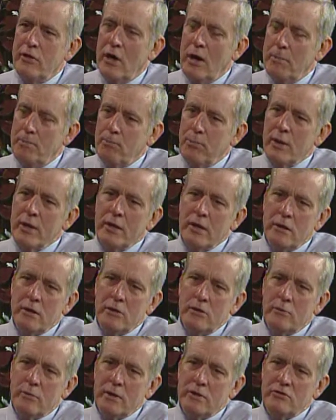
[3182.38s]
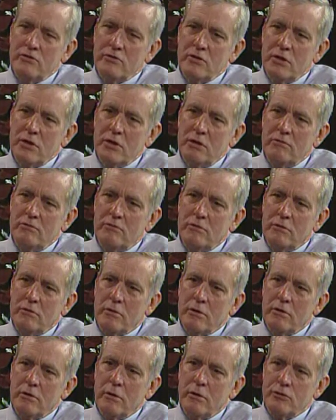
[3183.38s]
upbringing you received,
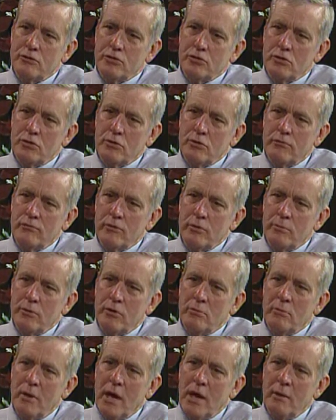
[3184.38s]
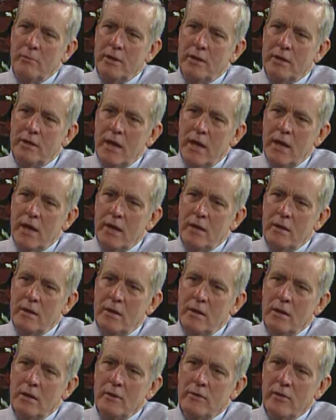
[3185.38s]
the nurture from your mom and
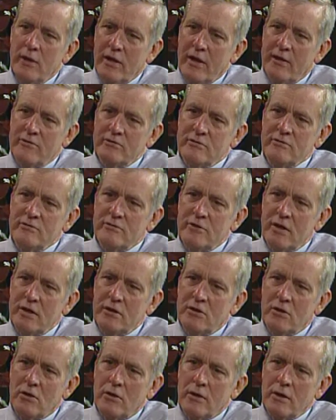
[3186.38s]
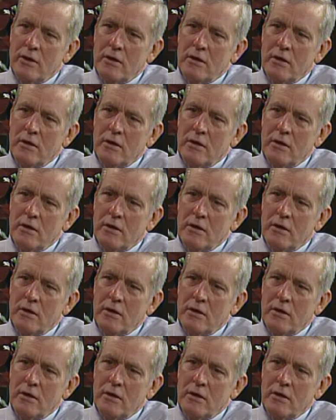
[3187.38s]
dad, the lessons they taught?